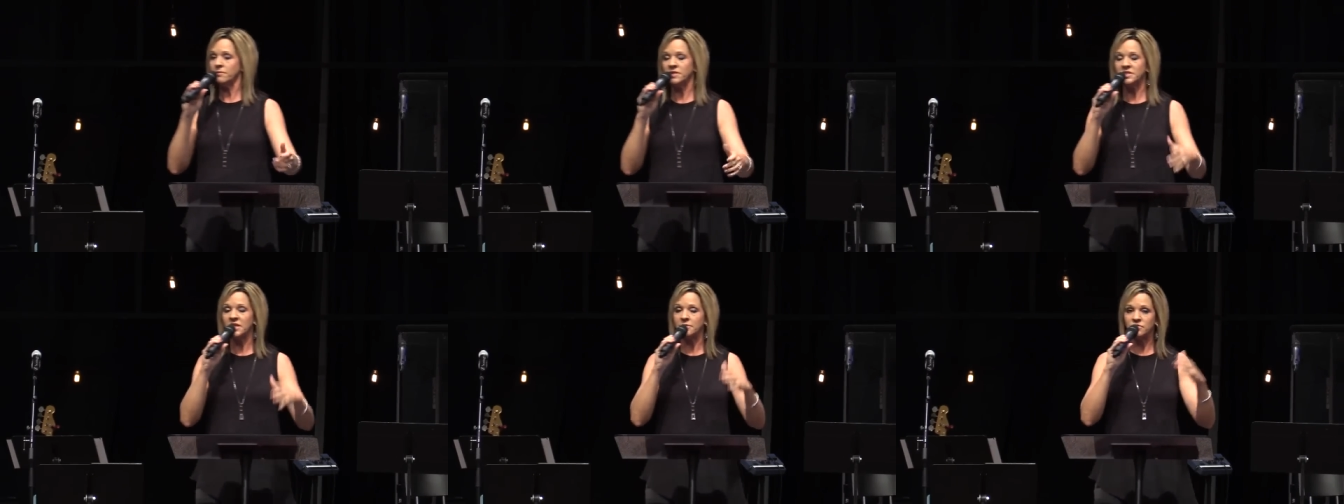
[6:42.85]

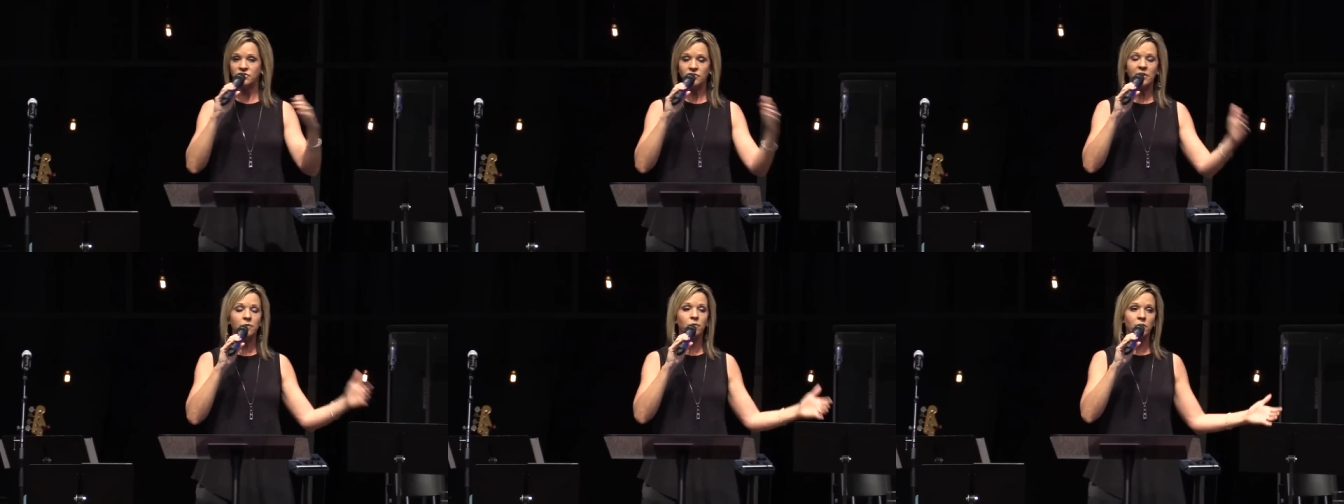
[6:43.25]
We just have
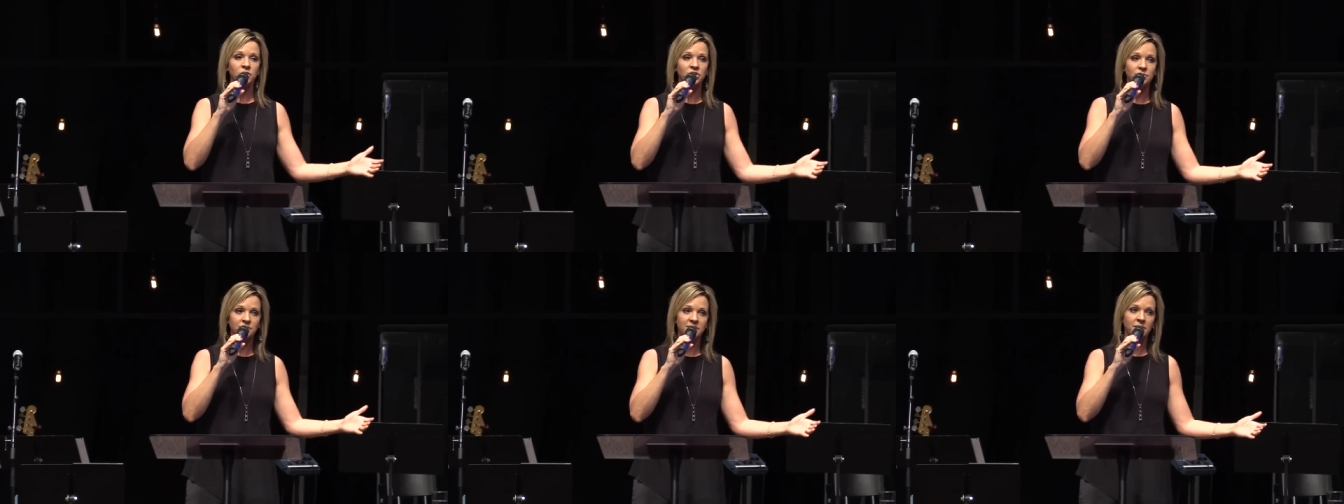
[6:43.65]
straight
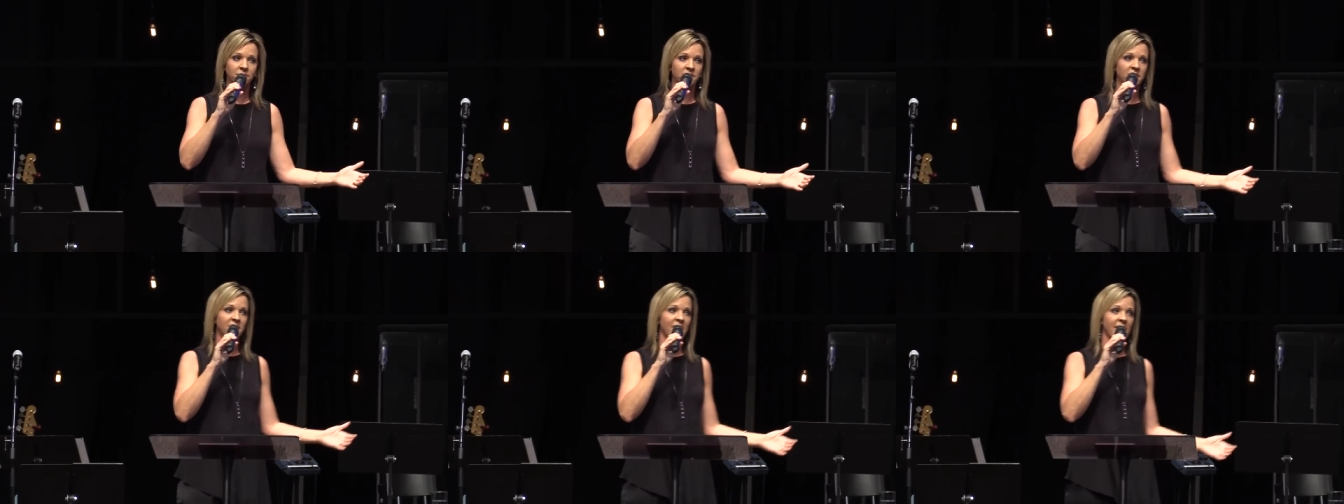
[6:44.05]
worship,
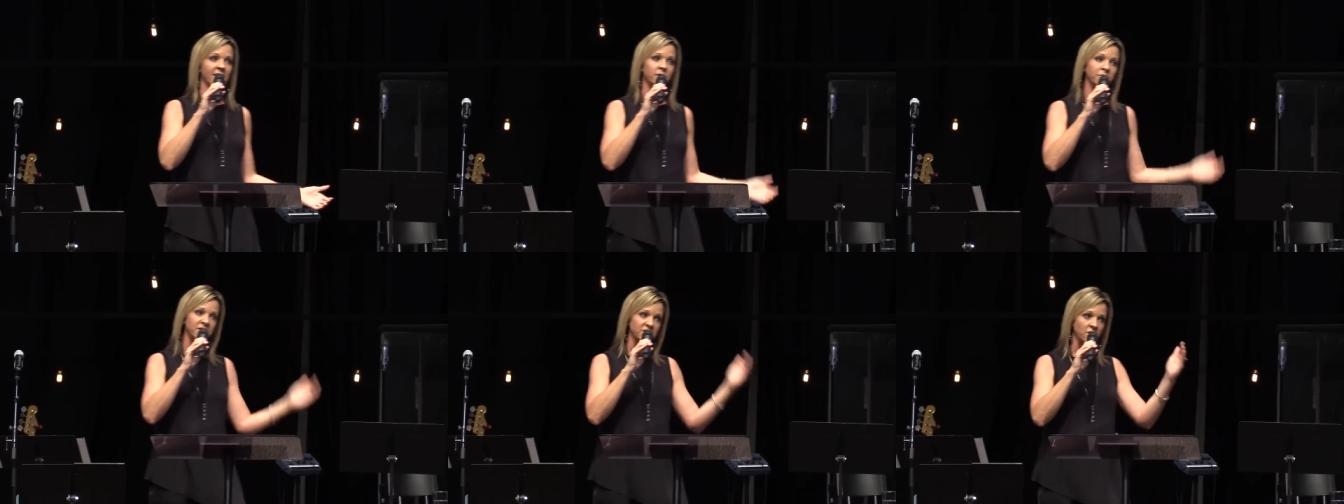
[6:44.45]
7 to 9.
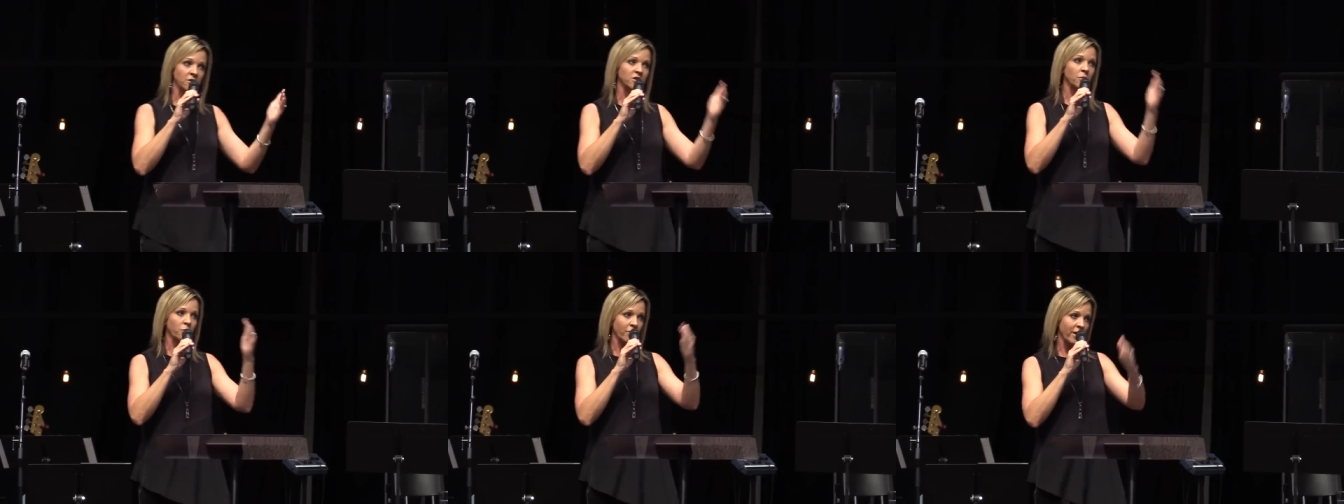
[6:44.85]
And then we
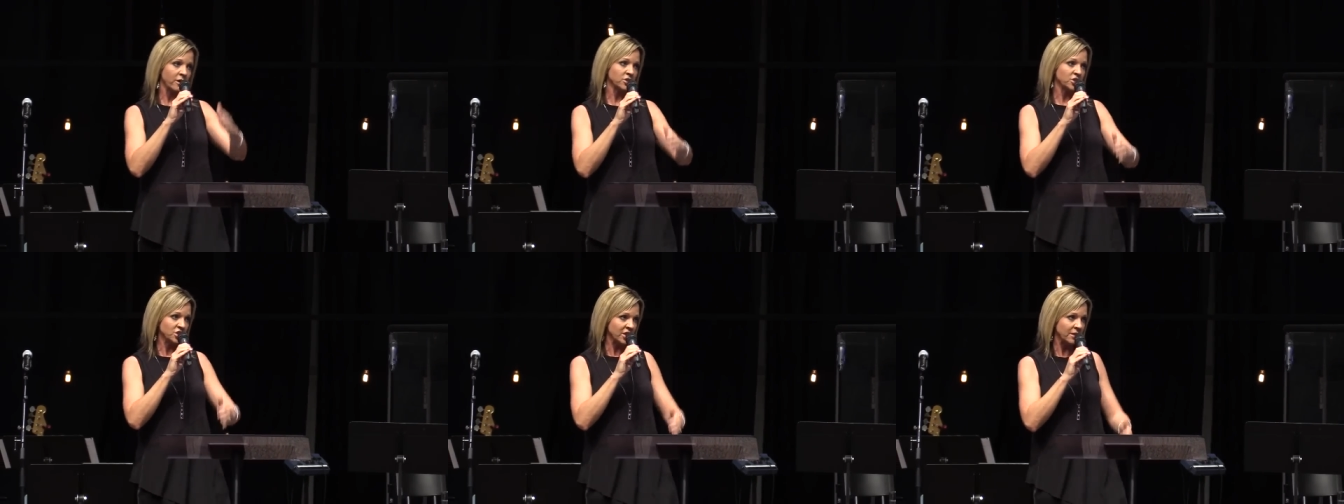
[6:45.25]
start the
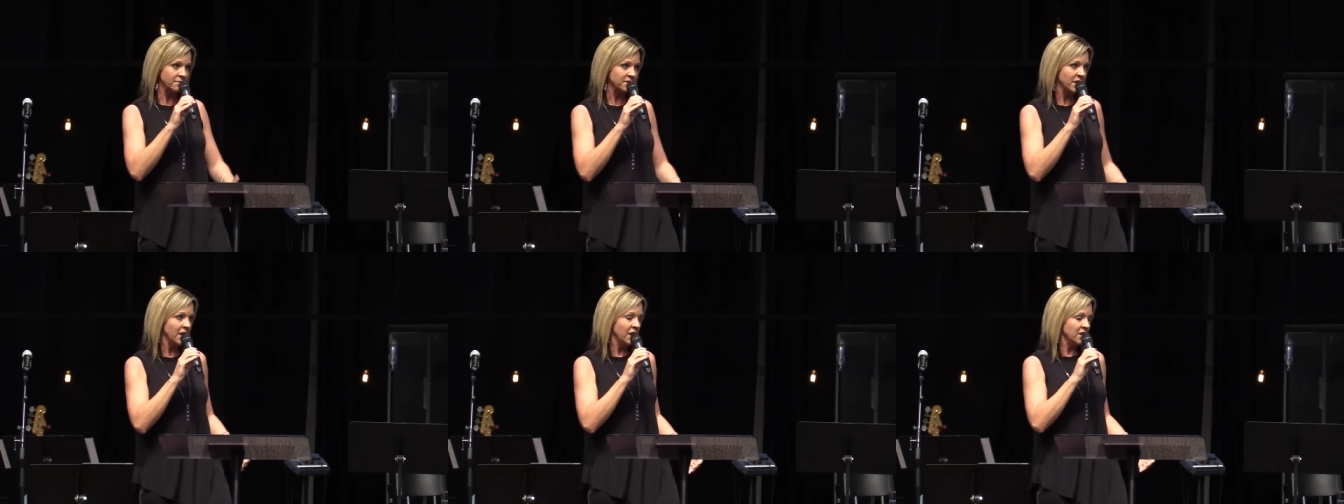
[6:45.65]
prayer shifts.